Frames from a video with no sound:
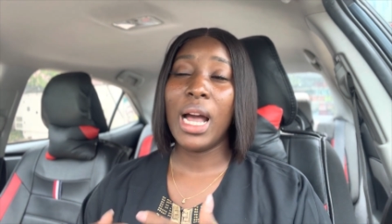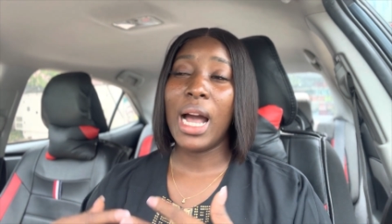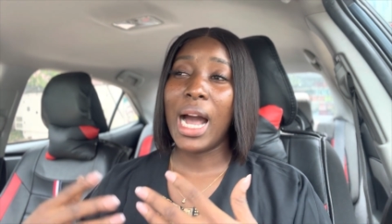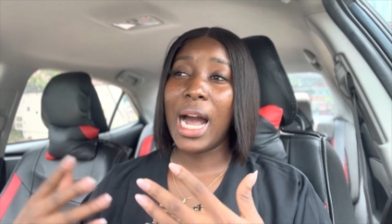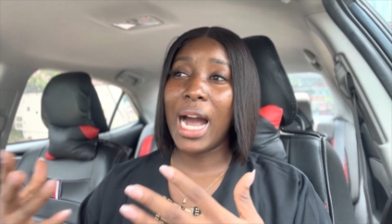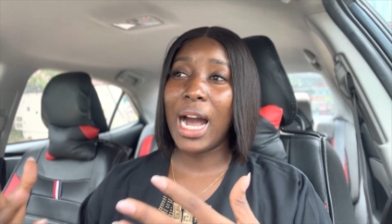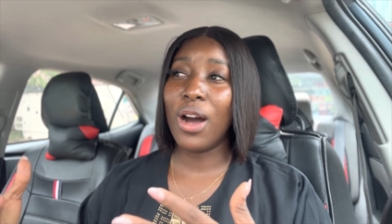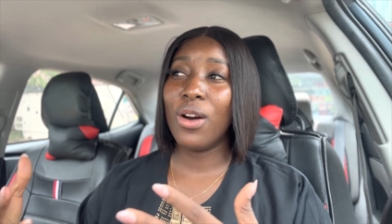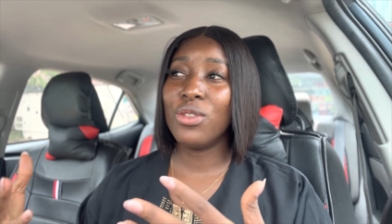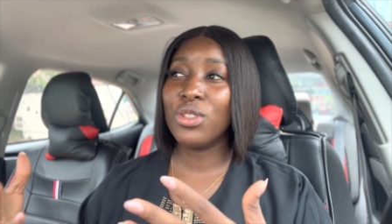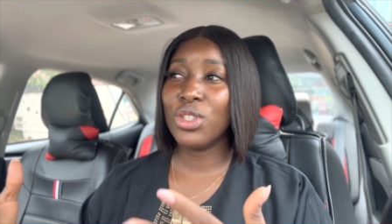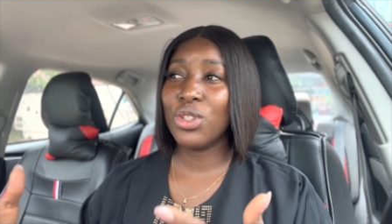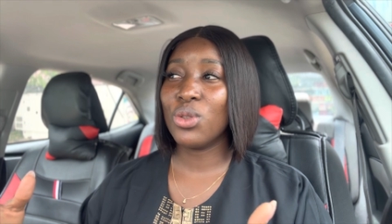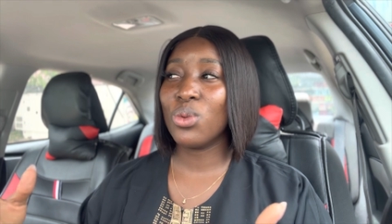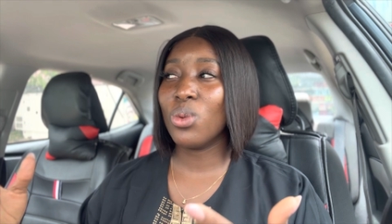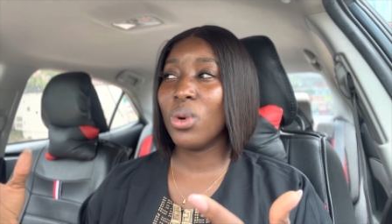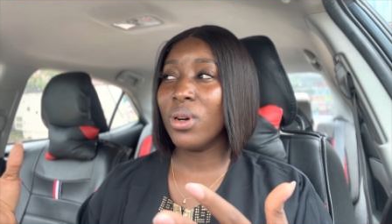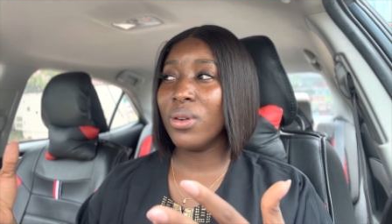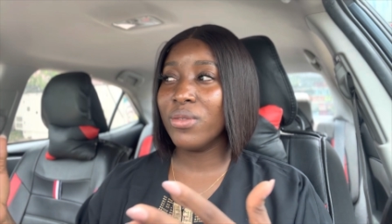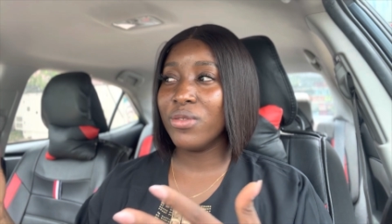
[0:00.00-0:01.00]
how
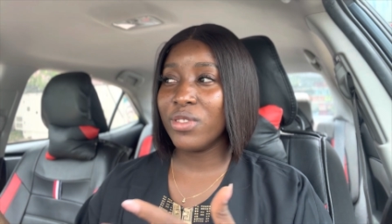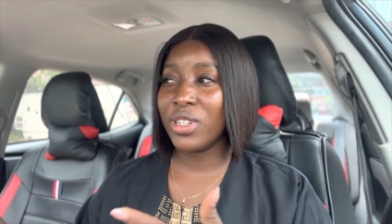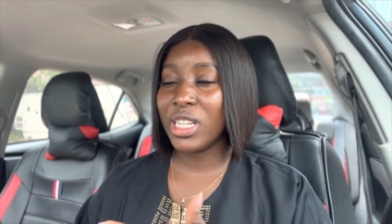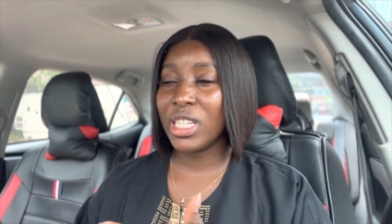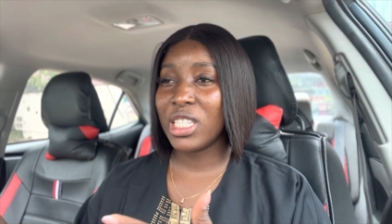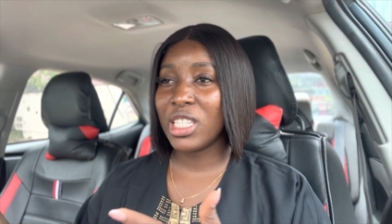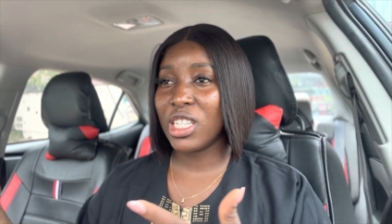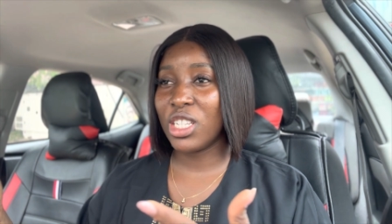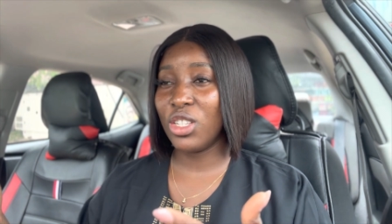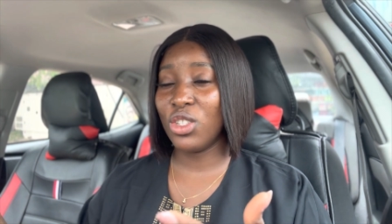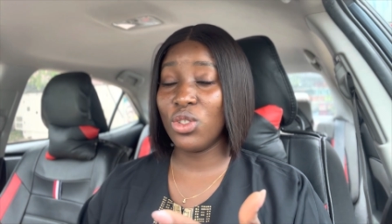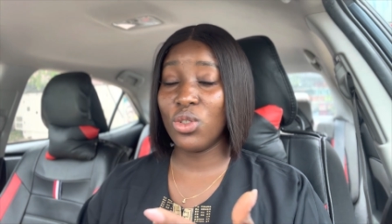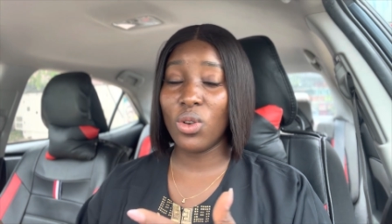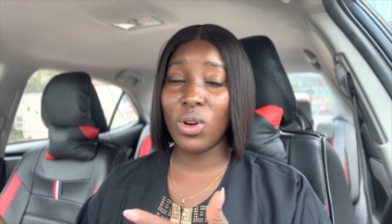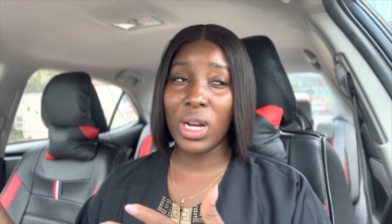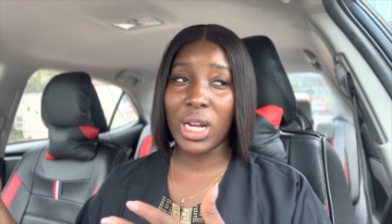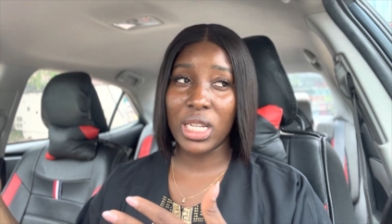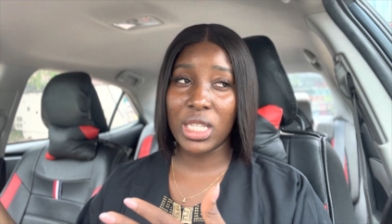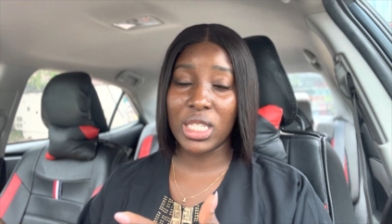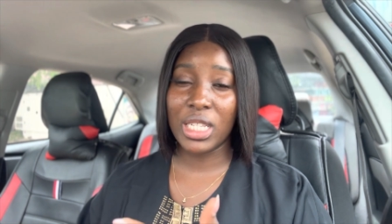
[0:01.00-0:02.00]
this one raised his or
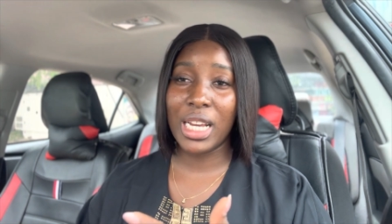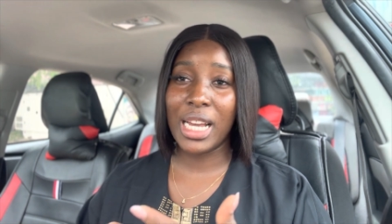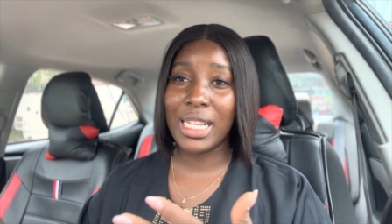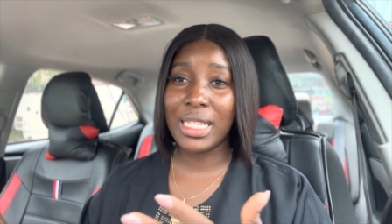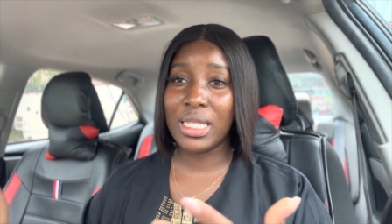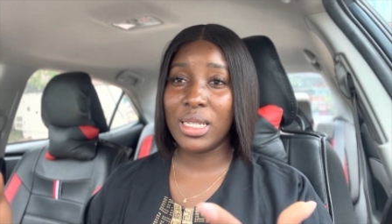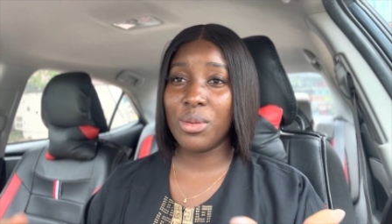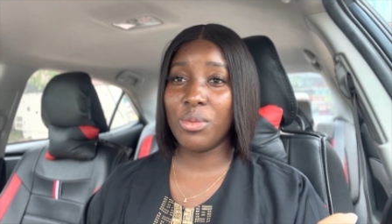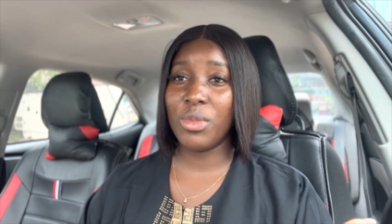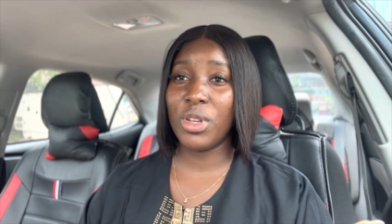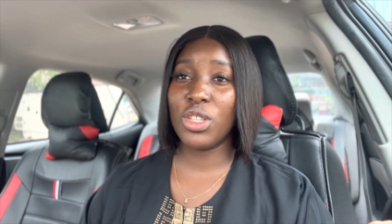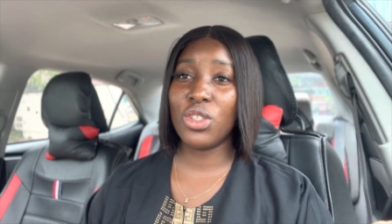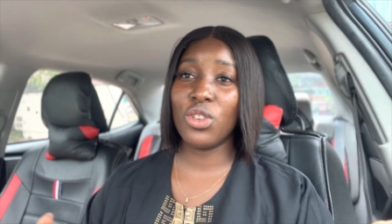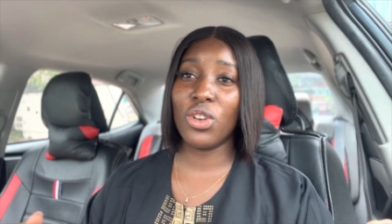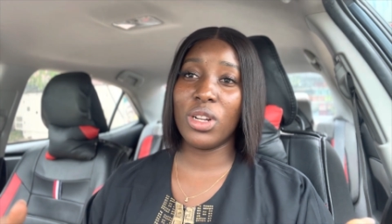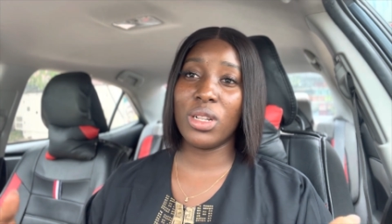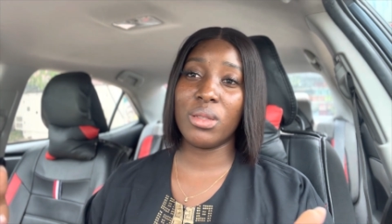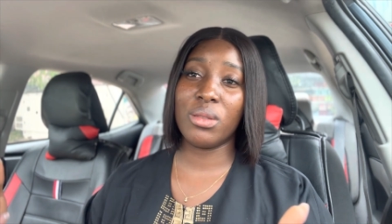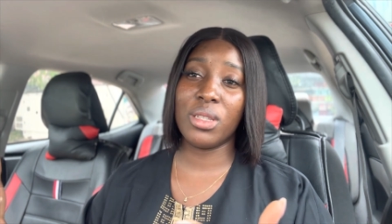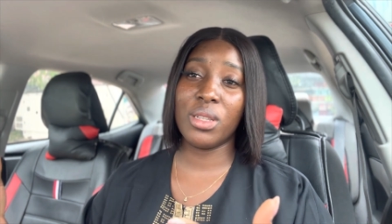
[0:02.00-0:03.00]
her child, the
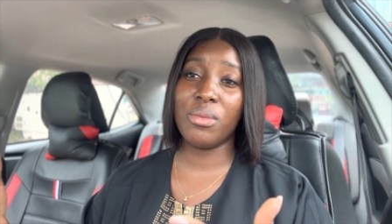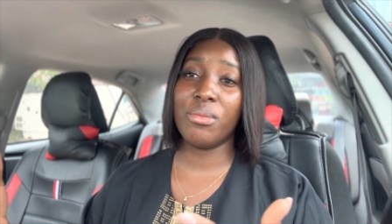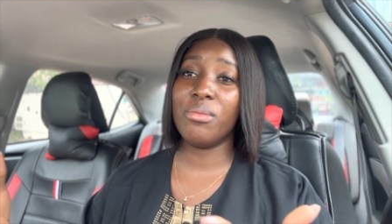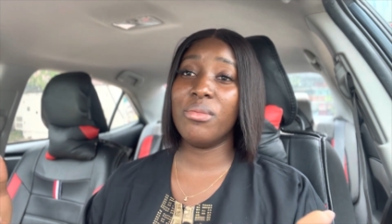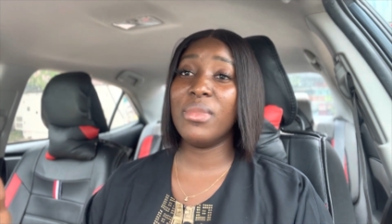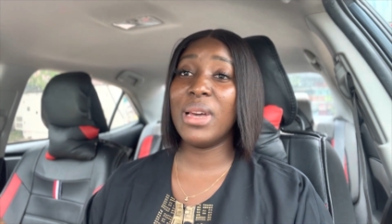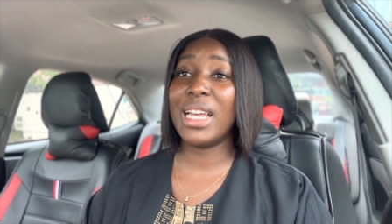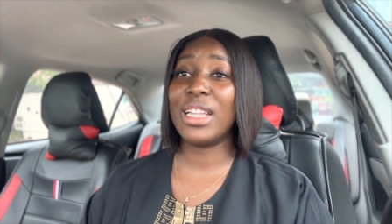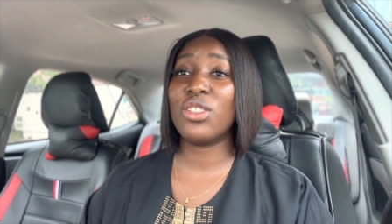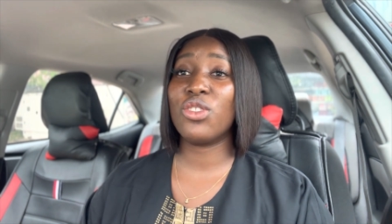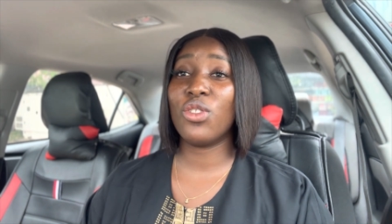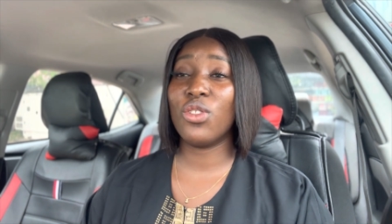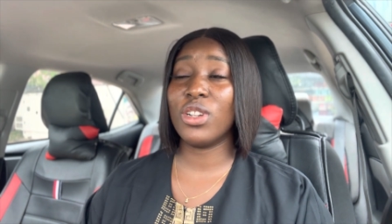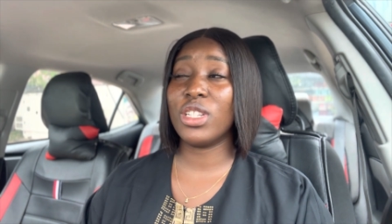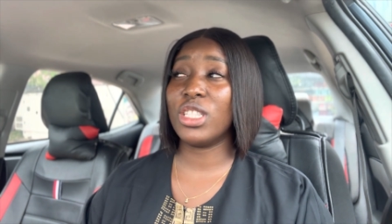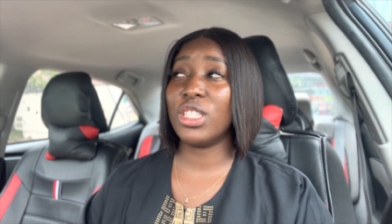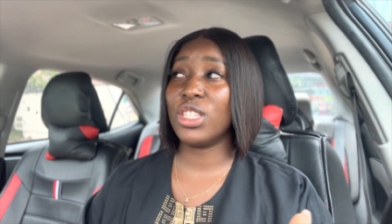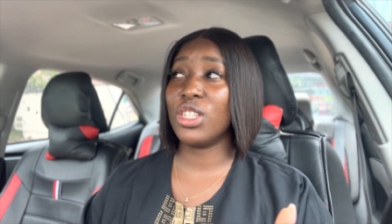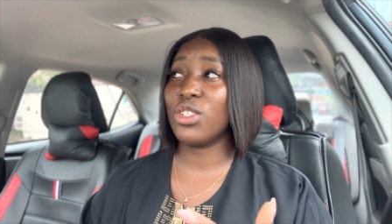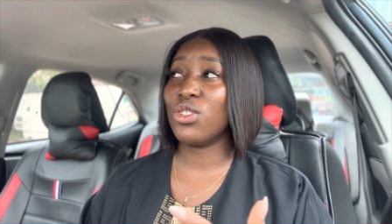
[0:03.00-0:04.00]
method the
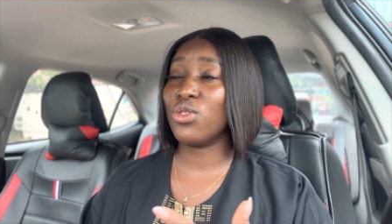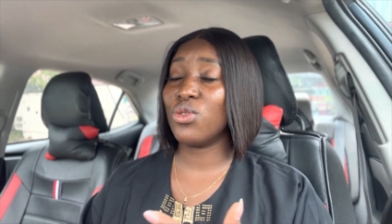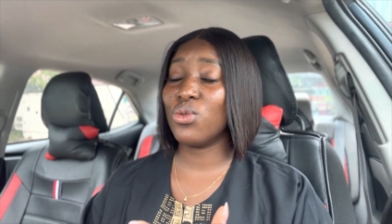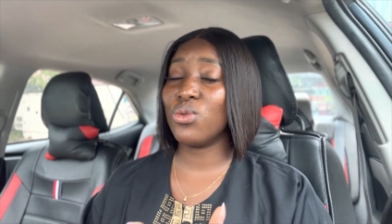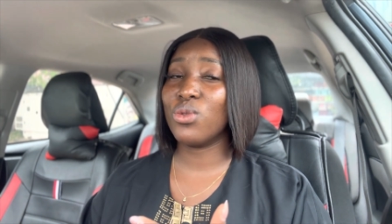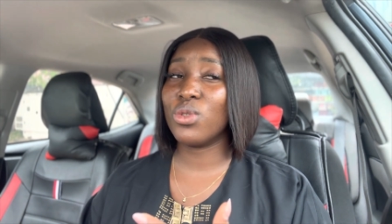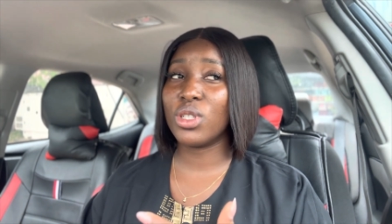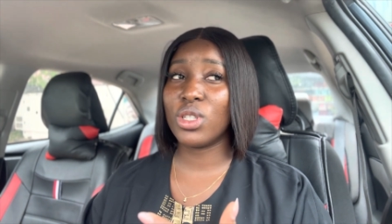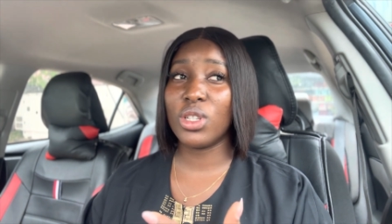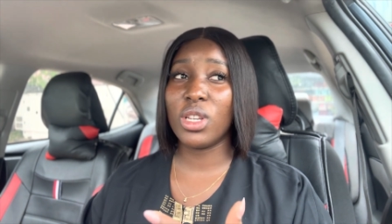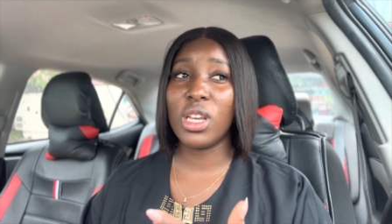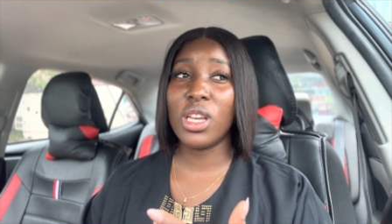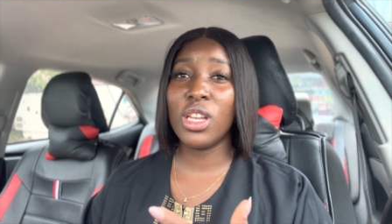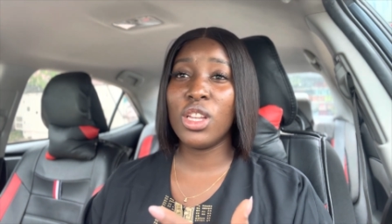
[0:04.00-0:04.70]
method they use.